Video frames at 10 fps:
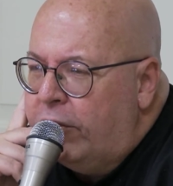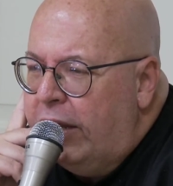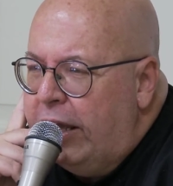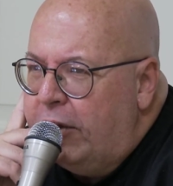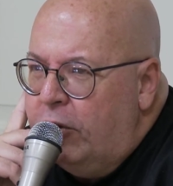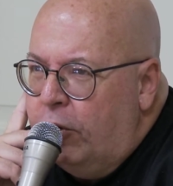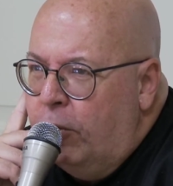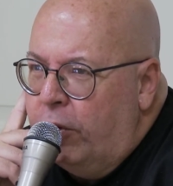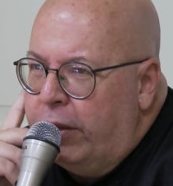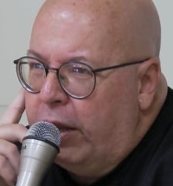an attitude
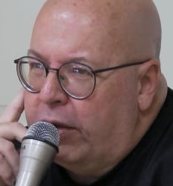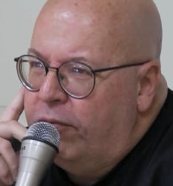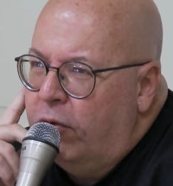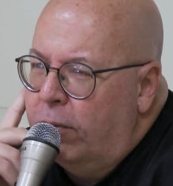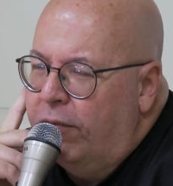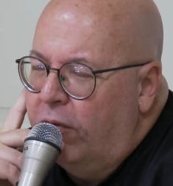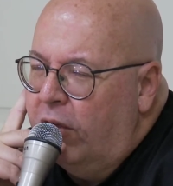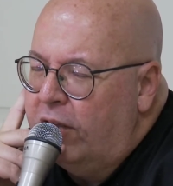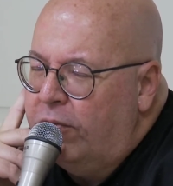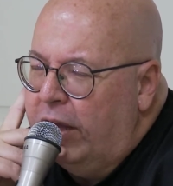more than like a formal
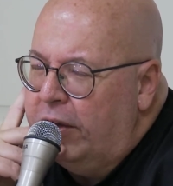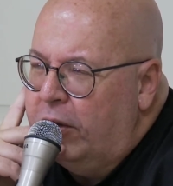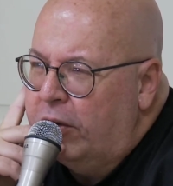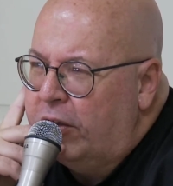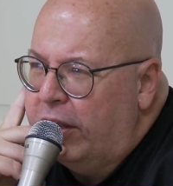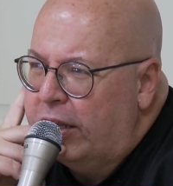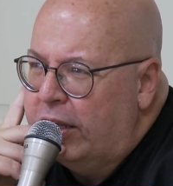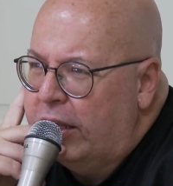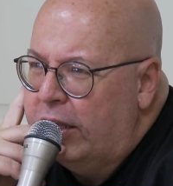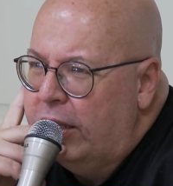philosophy, I noticed like,
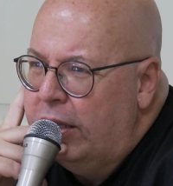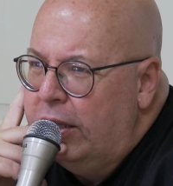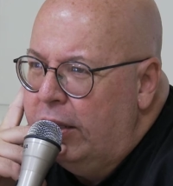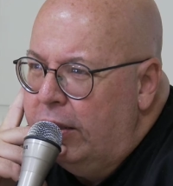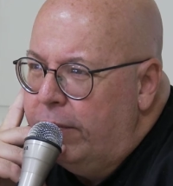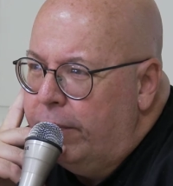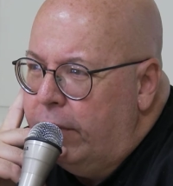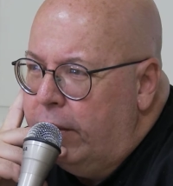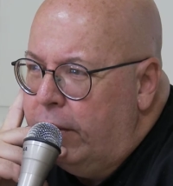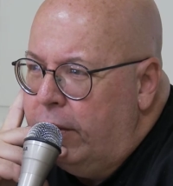
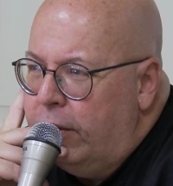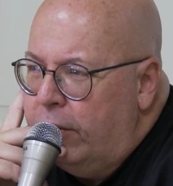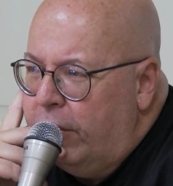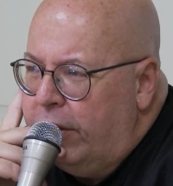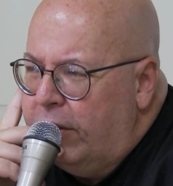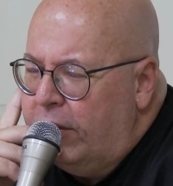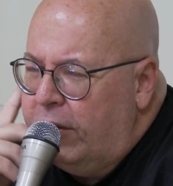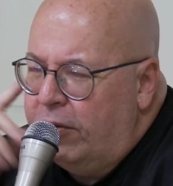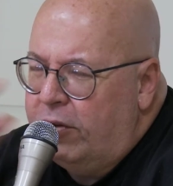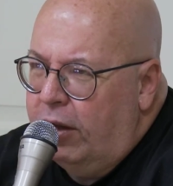
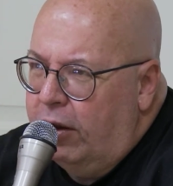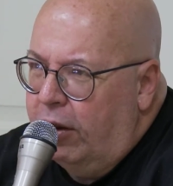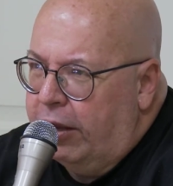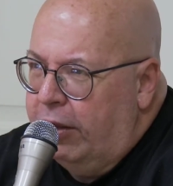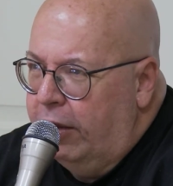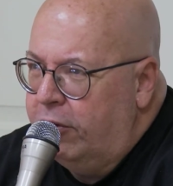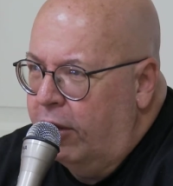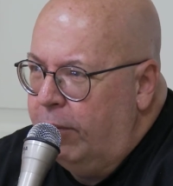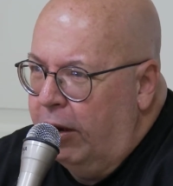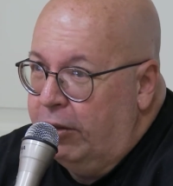it's like
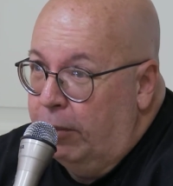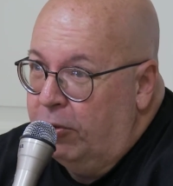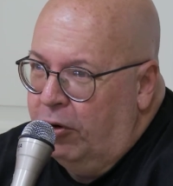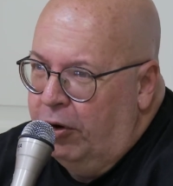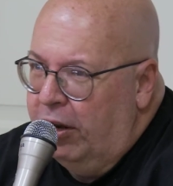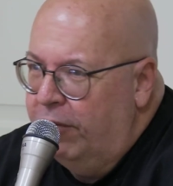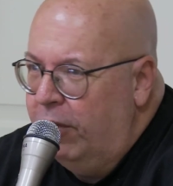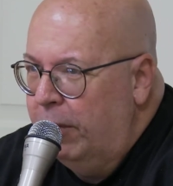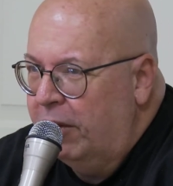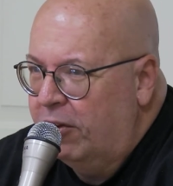talk about like the absurdity of
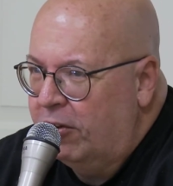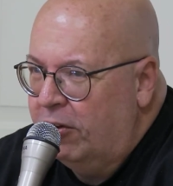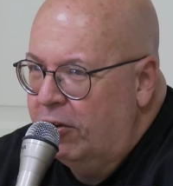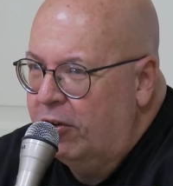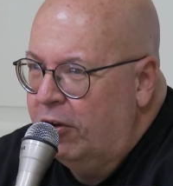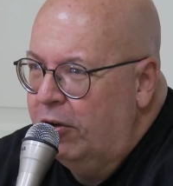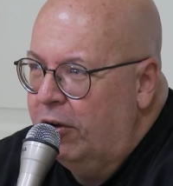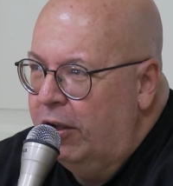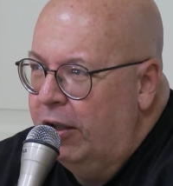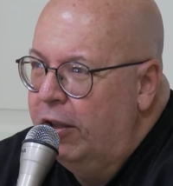human existence
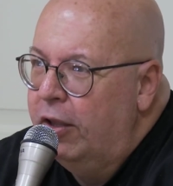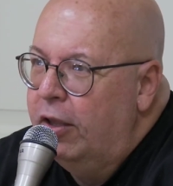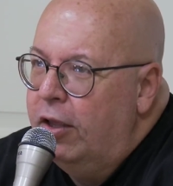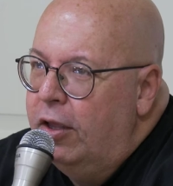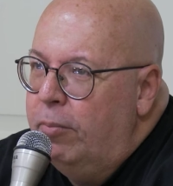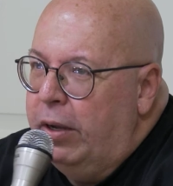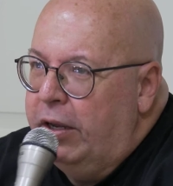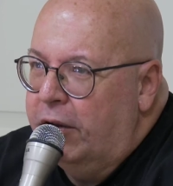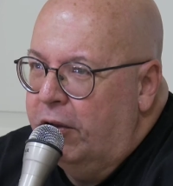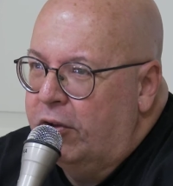and
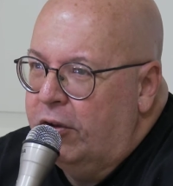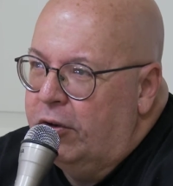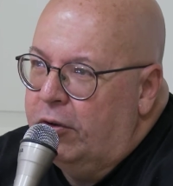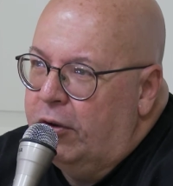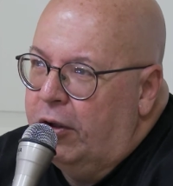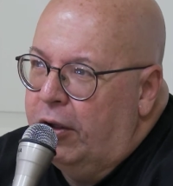meaningless, and